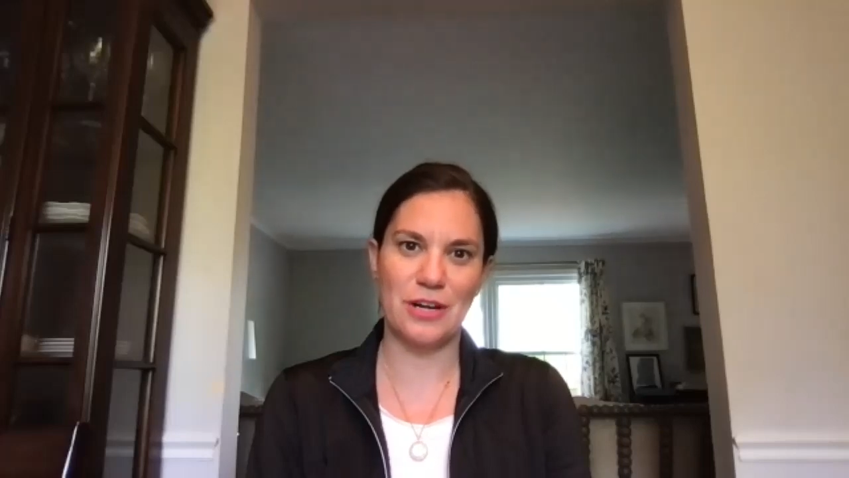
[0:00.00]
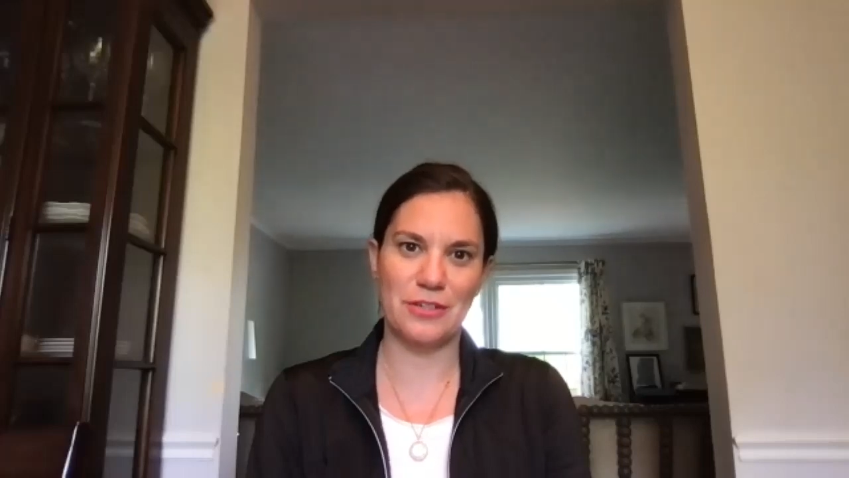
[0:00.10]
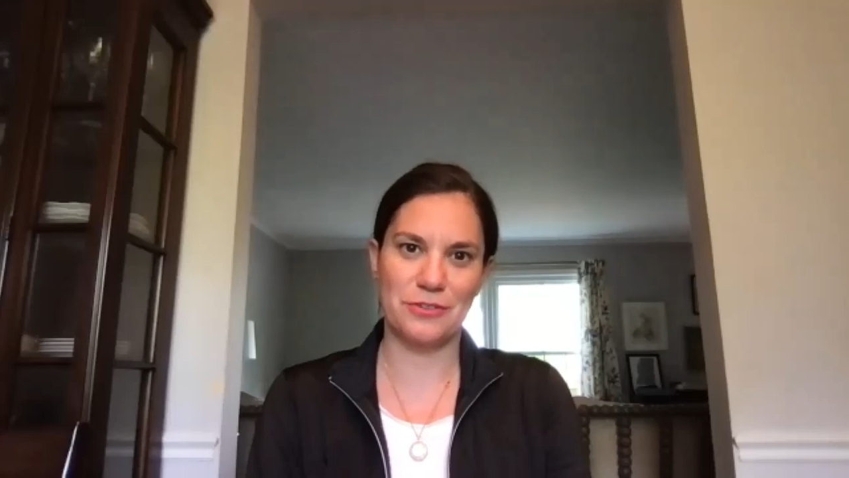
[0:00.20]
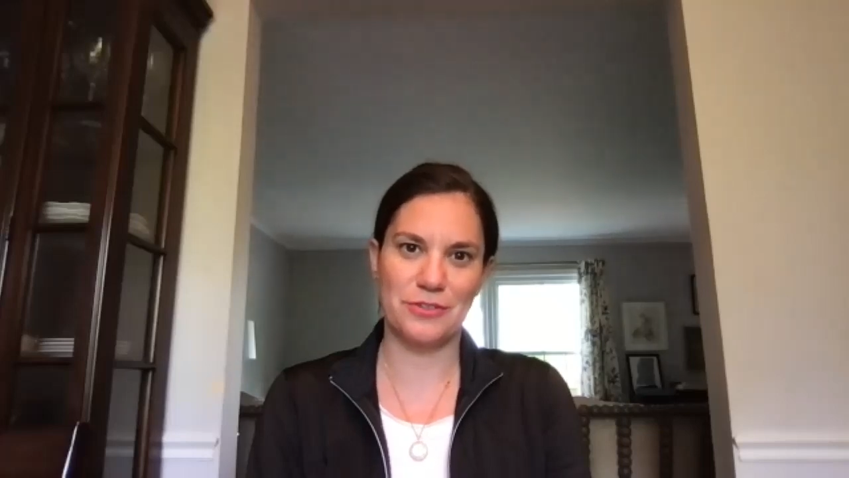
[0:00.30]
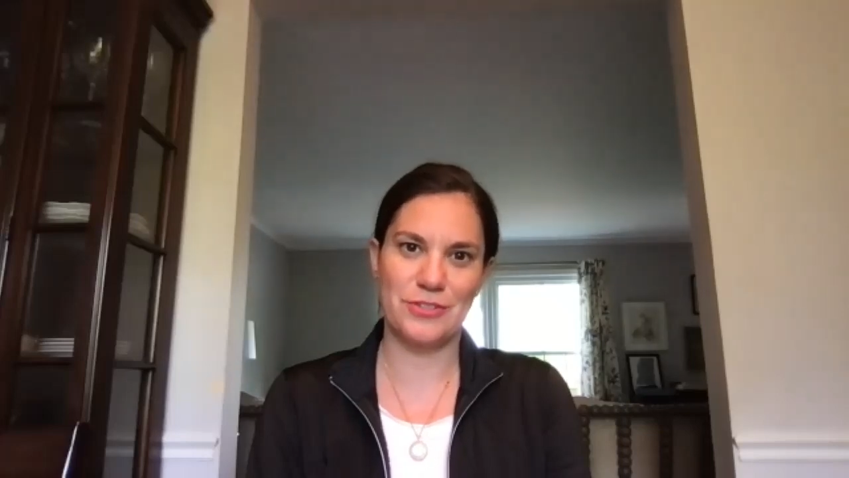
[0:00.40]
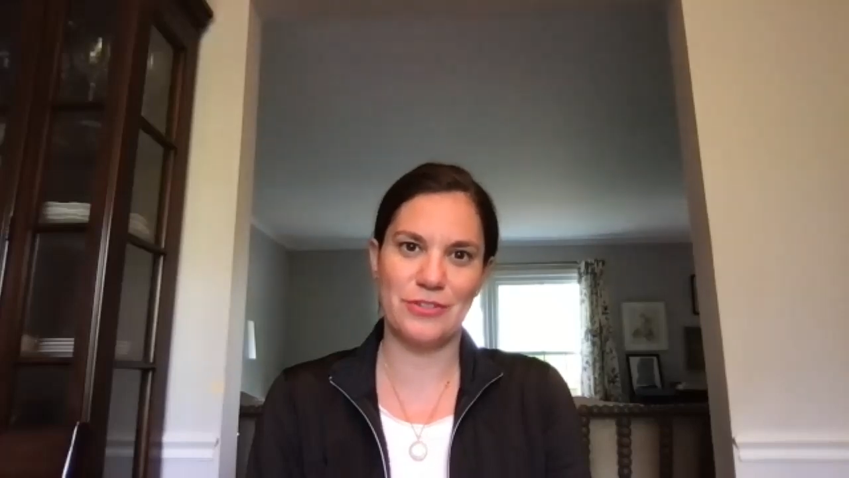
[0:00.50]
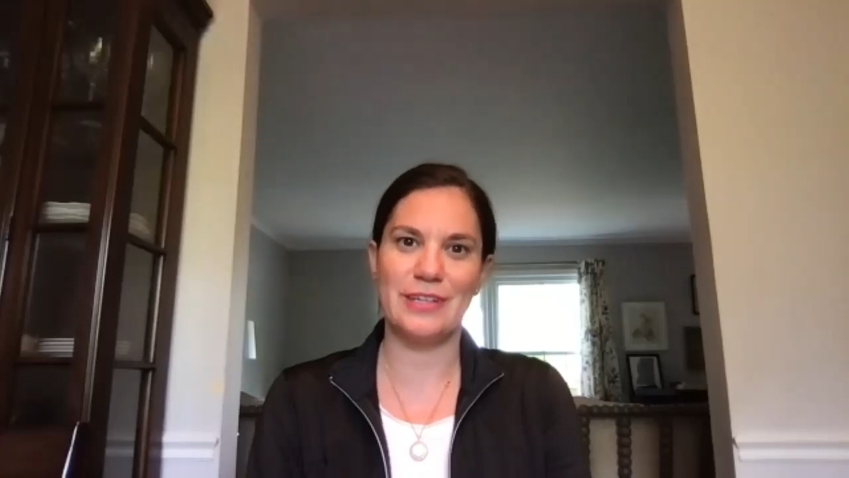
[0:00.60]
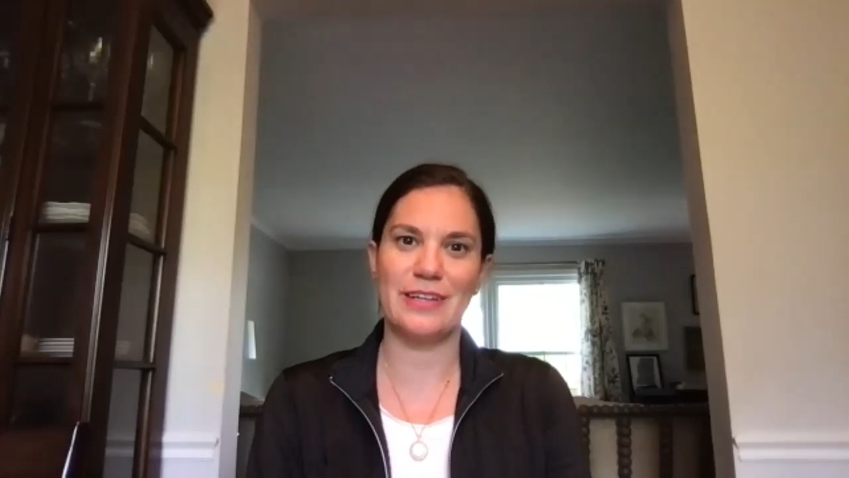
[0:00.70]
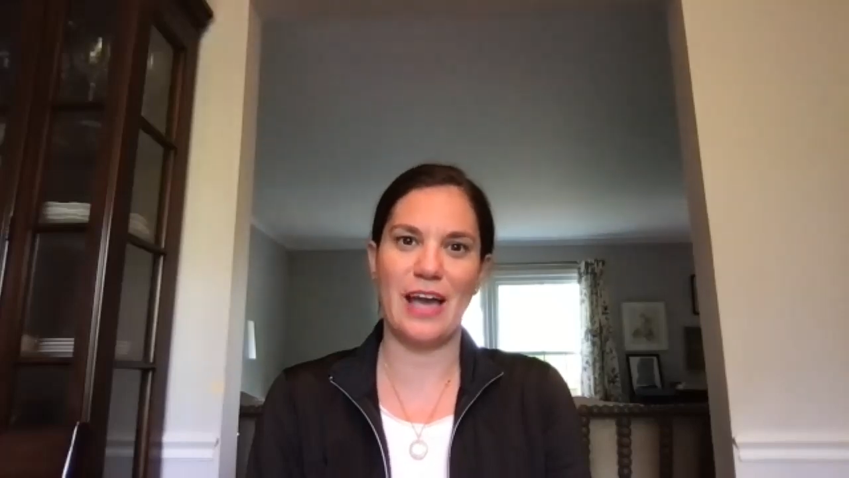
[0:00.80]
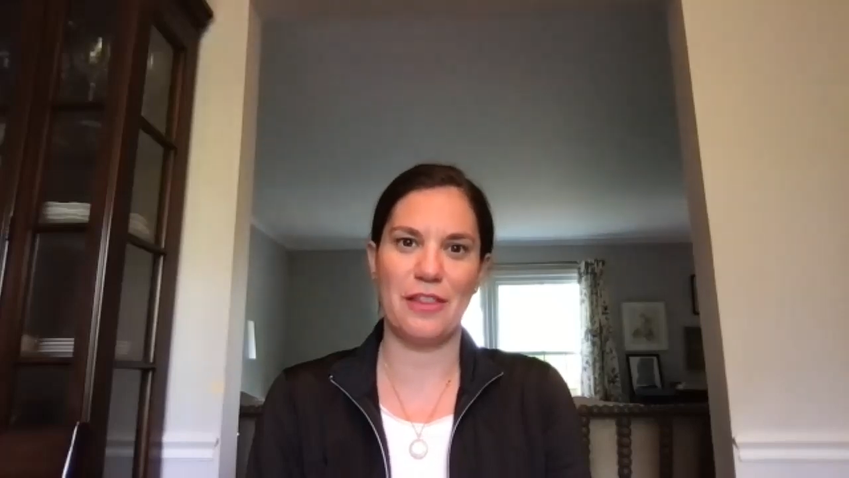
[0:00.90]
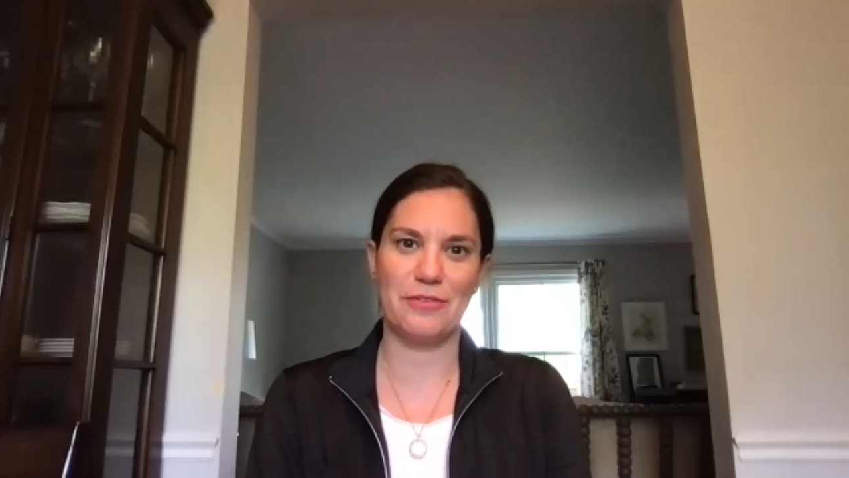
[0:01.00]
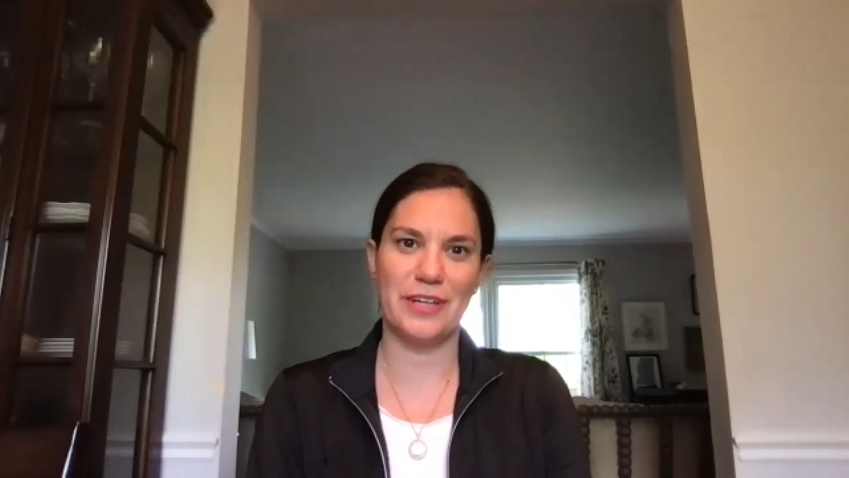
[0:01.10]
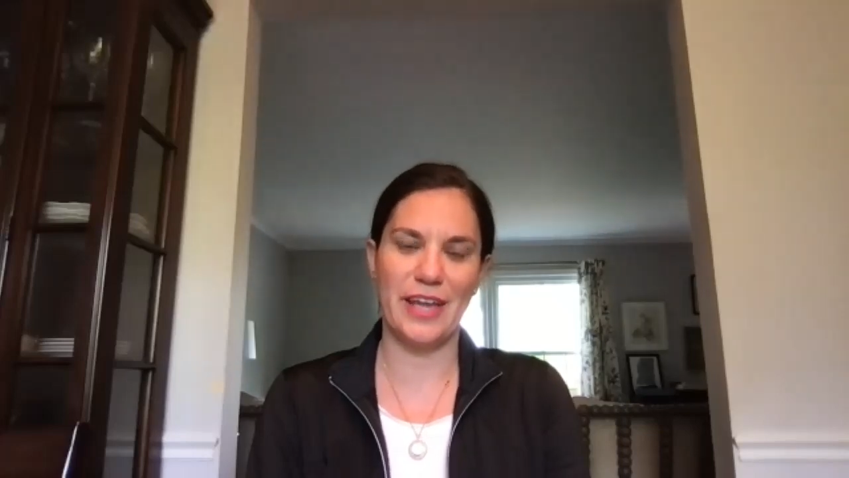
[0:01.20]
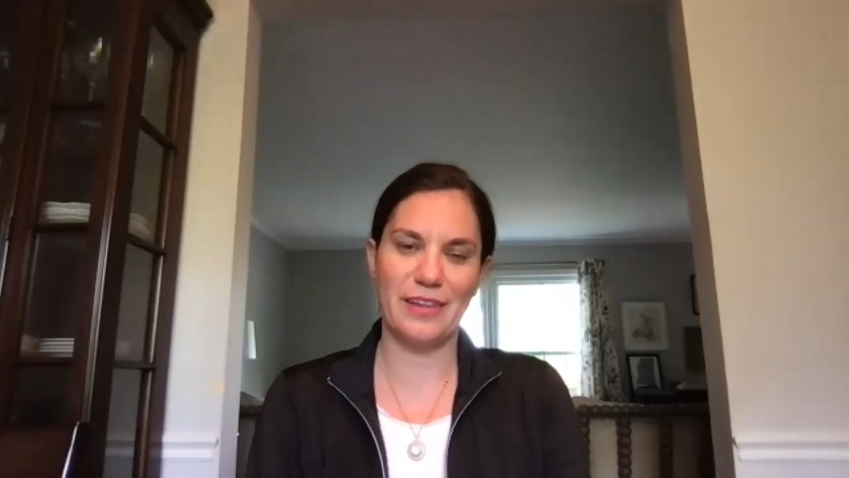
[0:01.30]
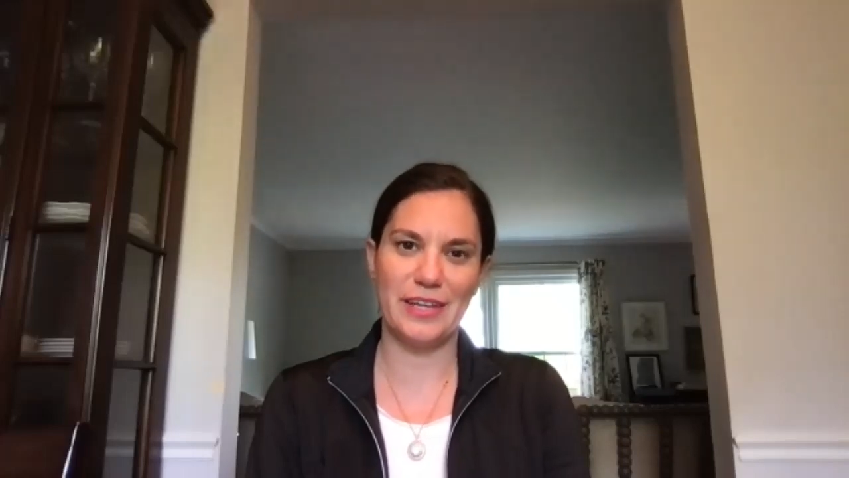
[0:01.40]
doctoral student
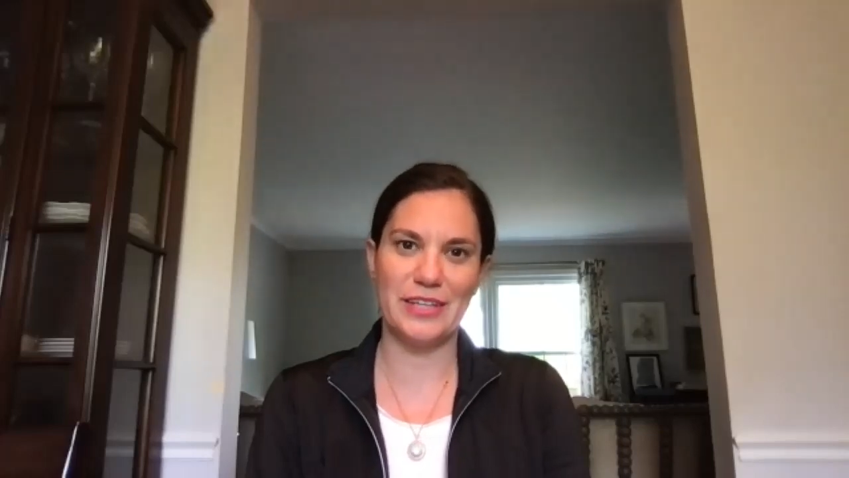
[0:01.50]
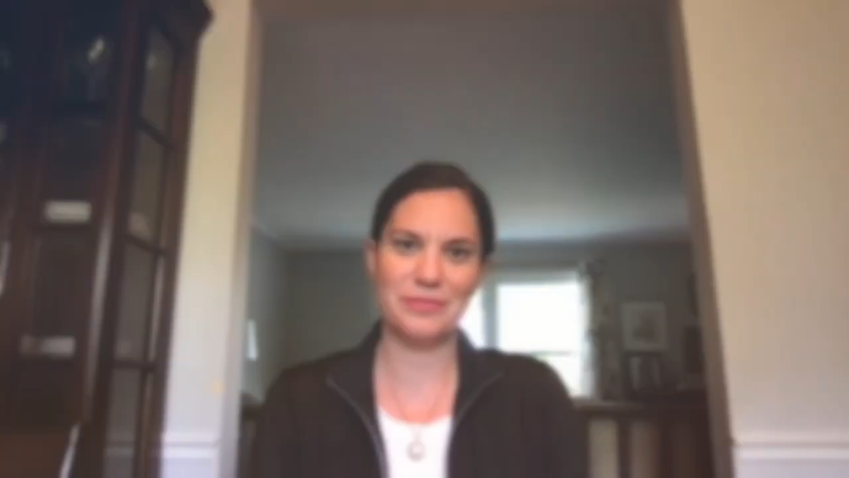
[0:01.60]
Catherine Kelly.